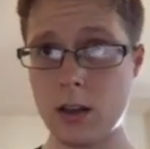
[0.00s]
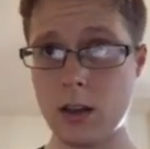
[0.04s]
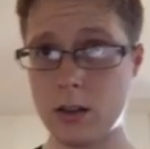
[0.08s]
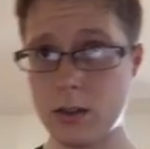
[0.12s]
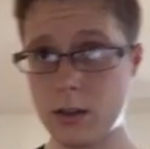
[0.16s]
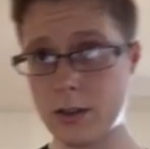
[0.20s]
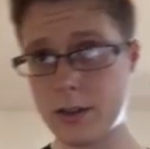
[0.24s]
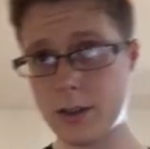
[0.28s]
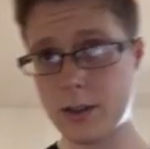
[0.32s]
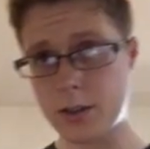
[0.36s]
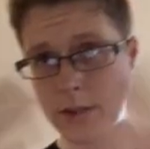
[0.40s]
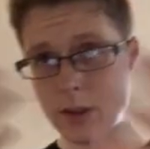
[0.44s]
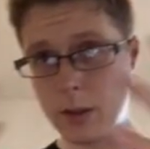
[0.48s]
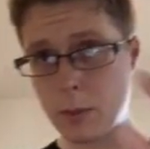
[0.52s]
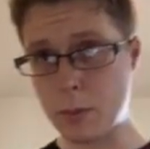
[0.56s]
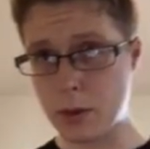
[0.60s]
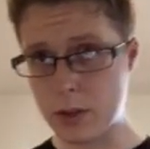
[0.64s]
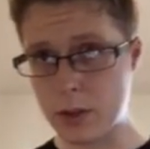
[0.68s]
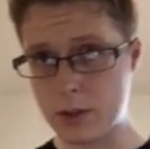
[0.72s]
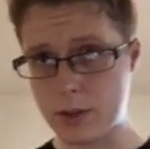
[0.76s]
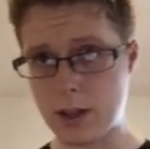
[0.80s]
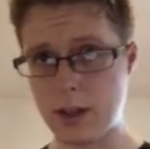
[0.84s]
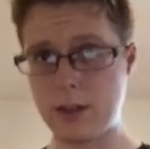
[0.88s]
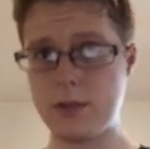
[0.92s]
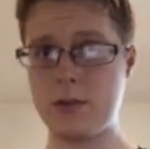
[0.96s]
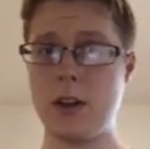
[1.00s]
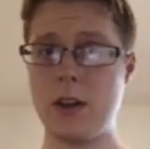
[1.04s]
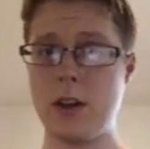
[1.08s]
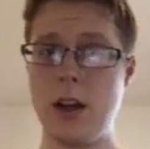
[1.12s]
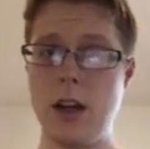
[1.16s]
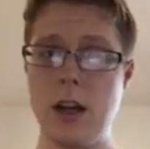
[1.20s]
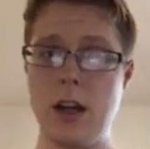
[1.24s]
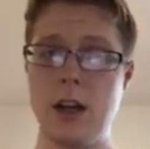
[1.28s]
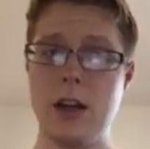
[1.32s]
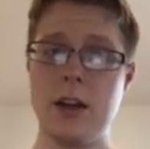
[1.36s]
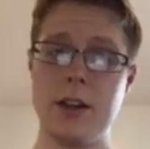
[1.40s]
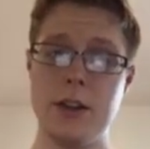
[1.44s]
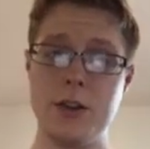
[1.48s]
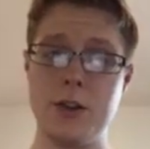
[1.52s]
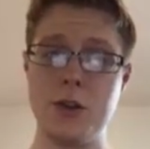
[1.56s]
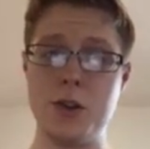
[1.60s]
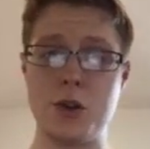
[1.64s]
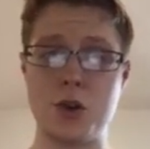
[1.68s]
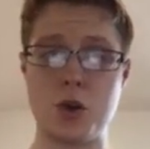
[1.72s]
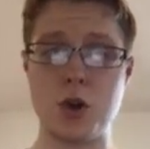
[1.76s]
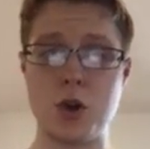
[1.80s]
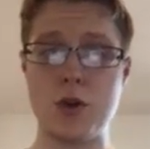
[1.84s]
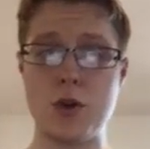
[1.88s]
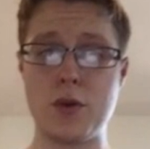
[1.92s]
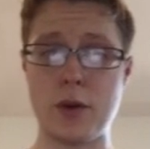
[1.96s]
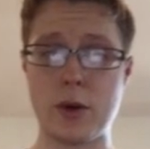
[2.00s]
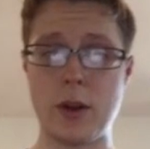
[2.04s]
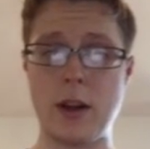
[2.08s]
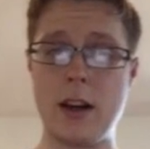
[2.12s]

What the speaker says: So this is simple enough. This is true for a